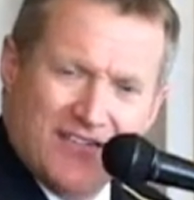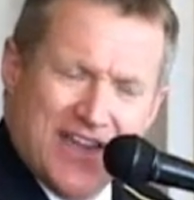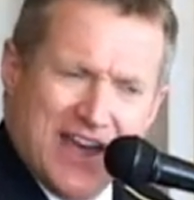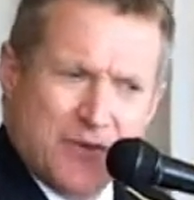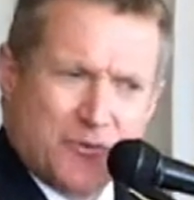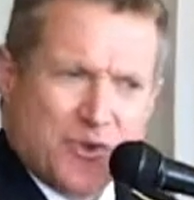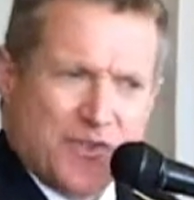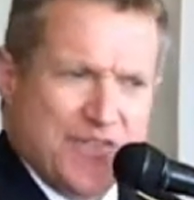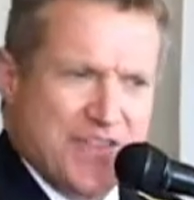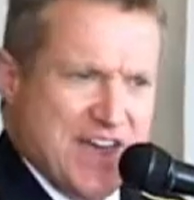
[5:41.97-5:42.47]
They
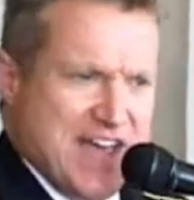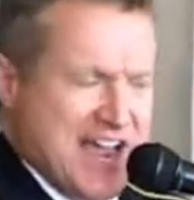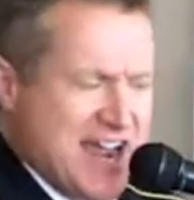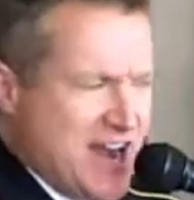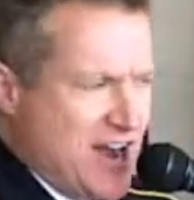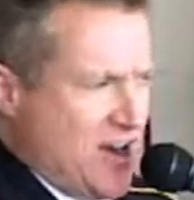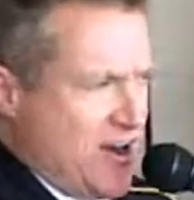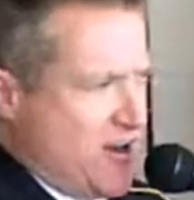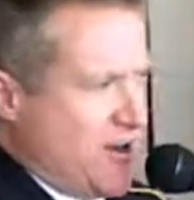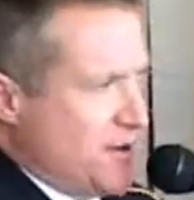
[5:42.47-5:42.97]
were
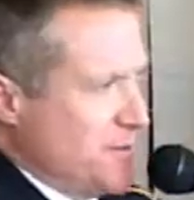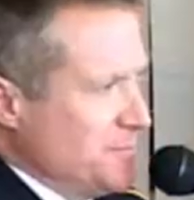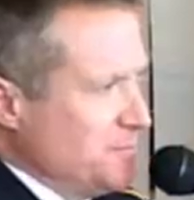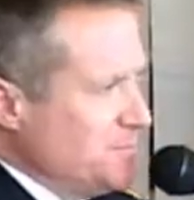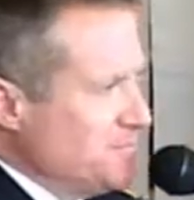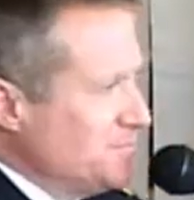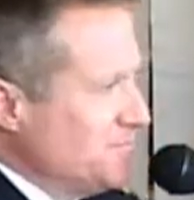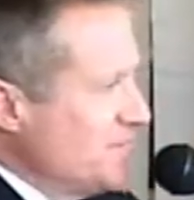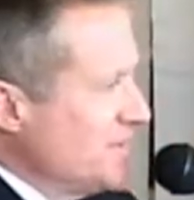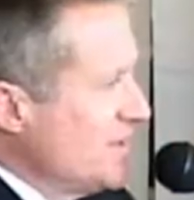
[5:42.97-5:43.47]
there
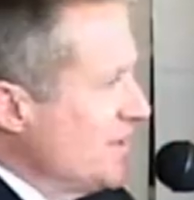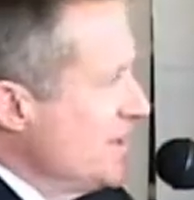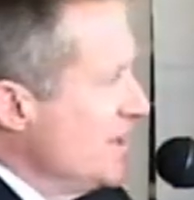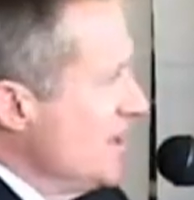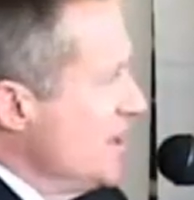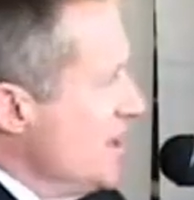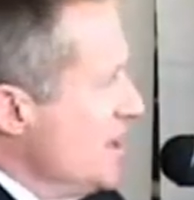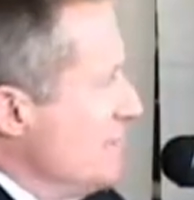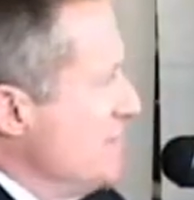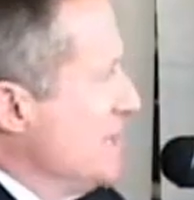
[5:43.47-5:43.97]

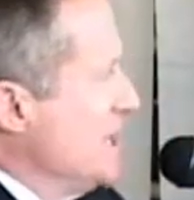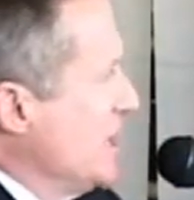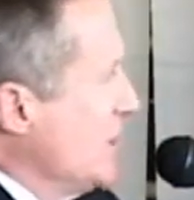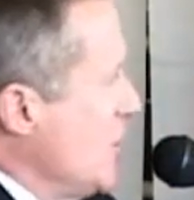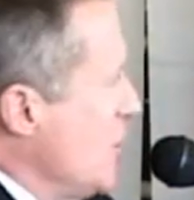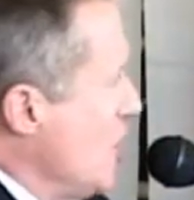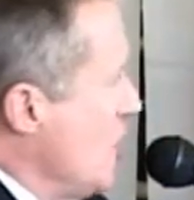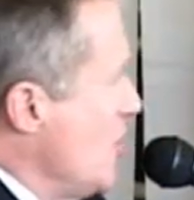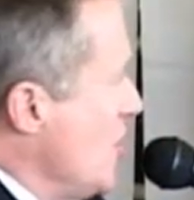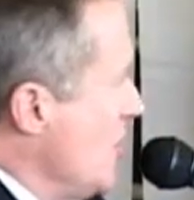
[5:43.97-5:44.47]

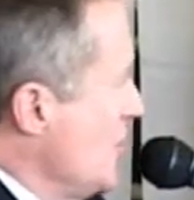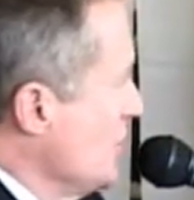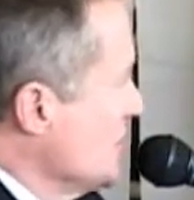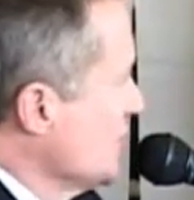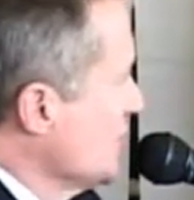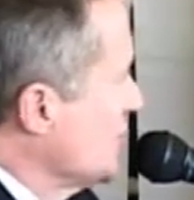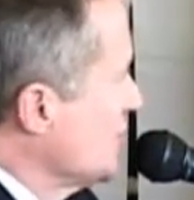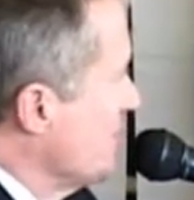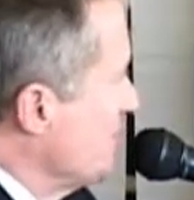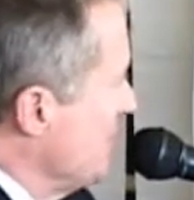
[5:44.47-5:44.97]

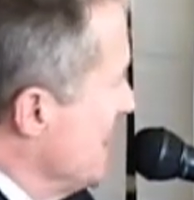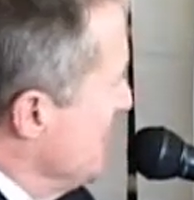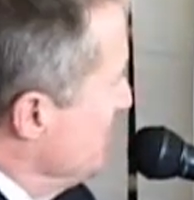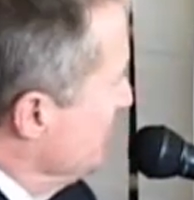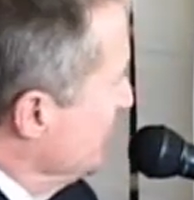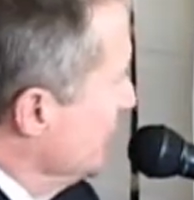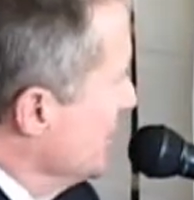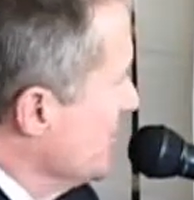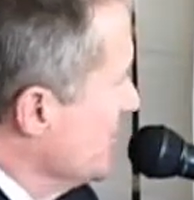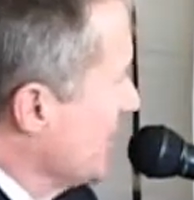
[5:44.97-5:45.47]
because the
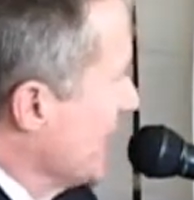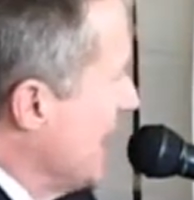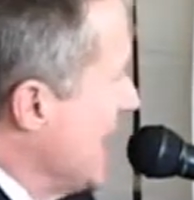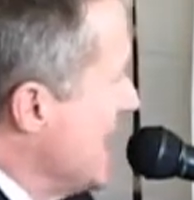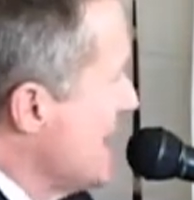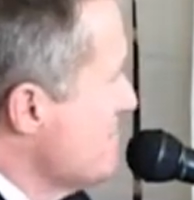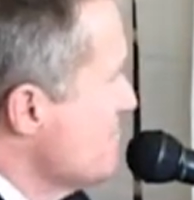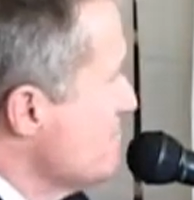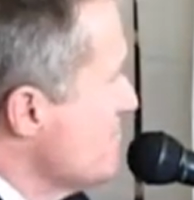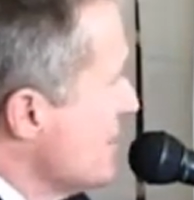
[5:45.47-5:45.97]
people who
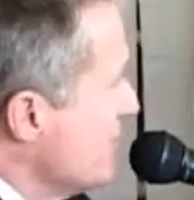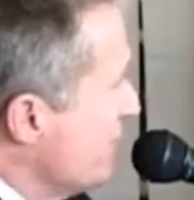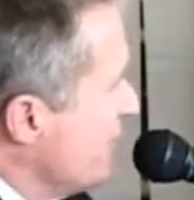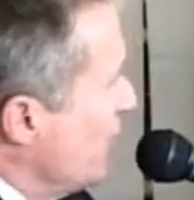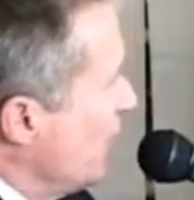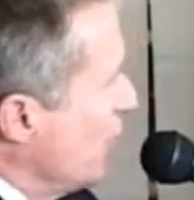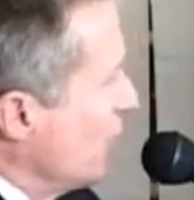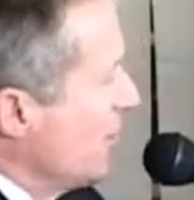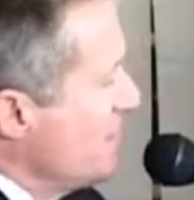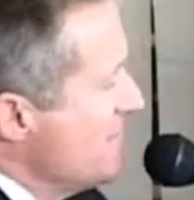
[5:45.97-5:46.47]
came
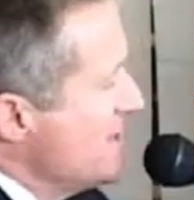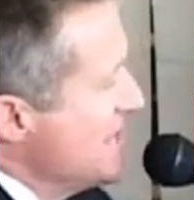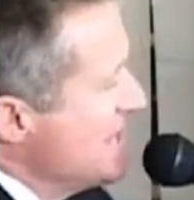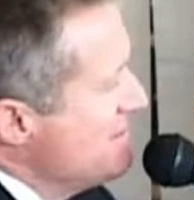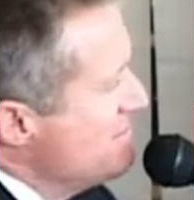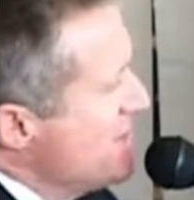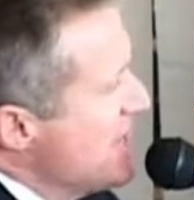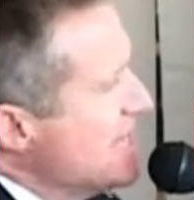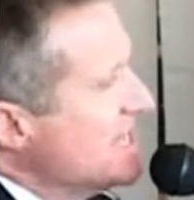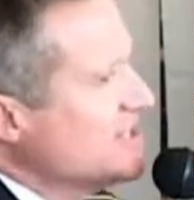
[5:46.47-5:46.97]
before
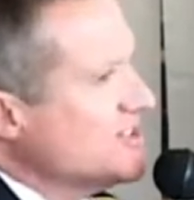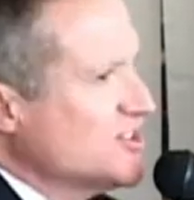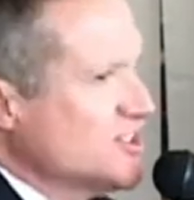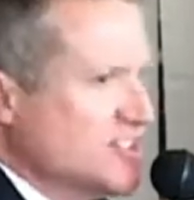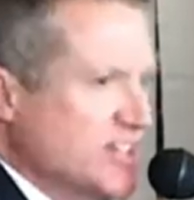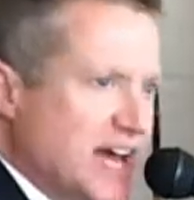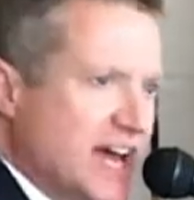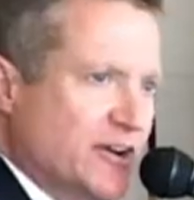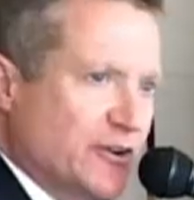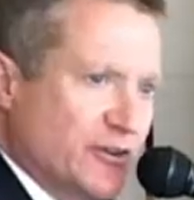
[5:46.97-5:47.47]
me made
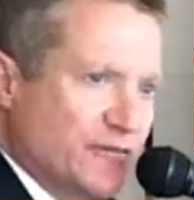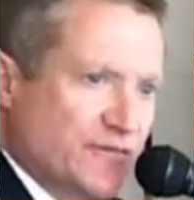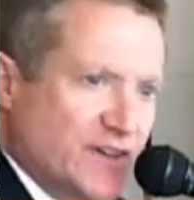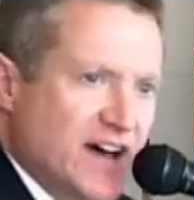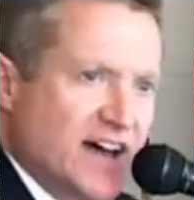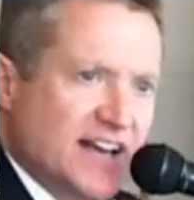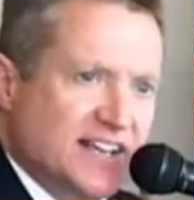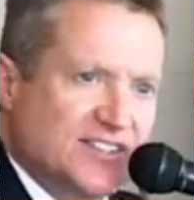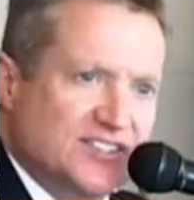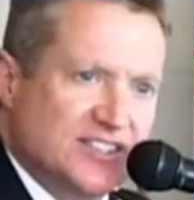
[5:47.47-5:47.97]

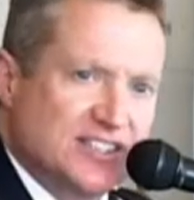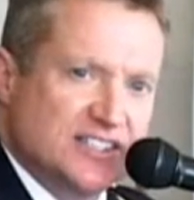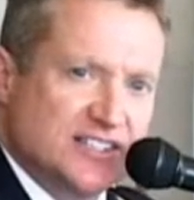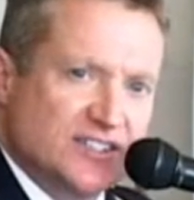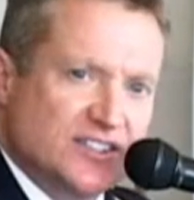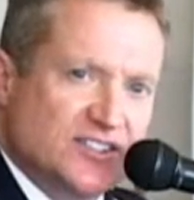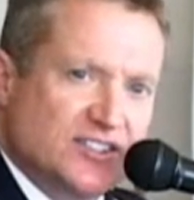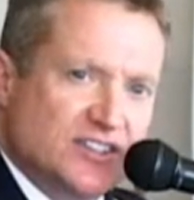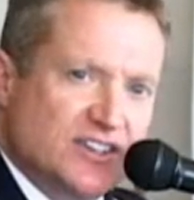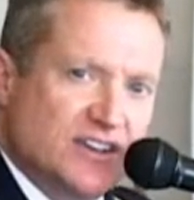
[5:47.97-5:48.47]

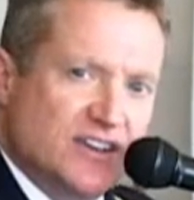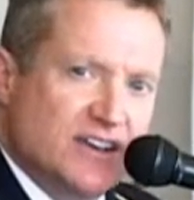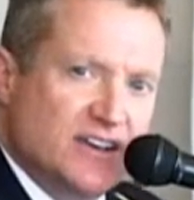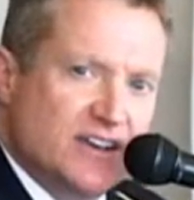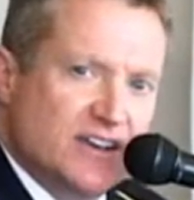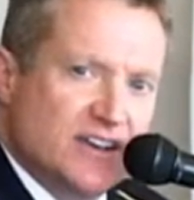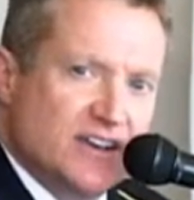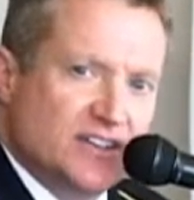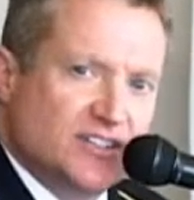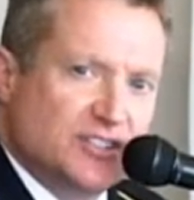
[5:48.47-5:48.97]
sacrifices
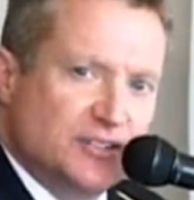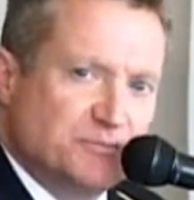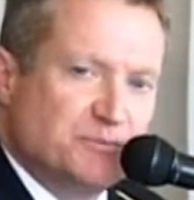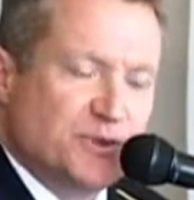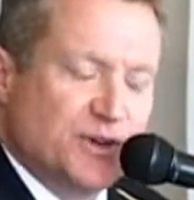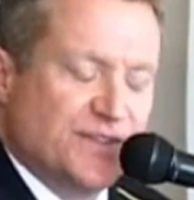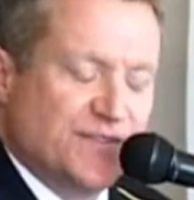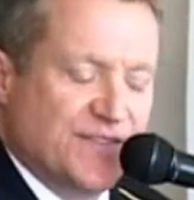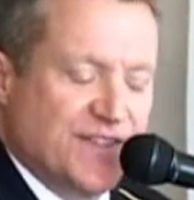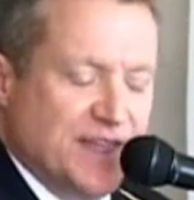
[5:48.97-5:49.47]
to
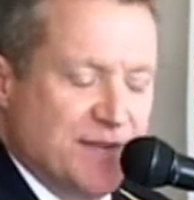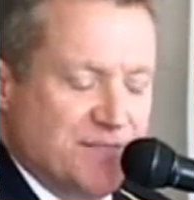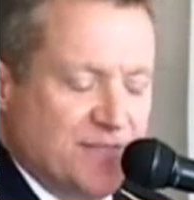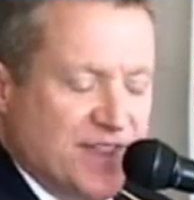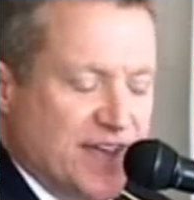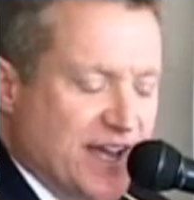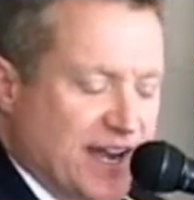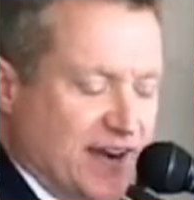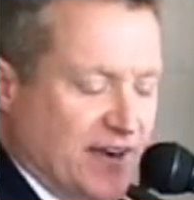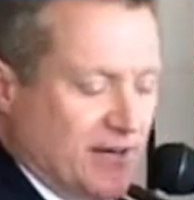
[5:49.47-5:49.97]
put them
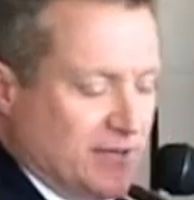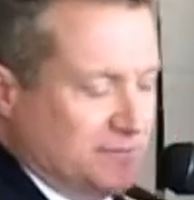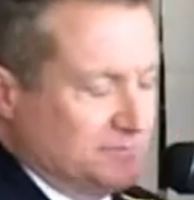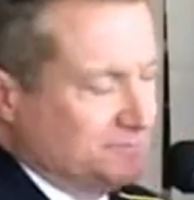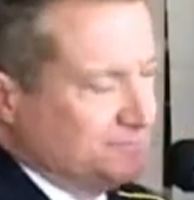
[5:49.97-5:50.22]
there.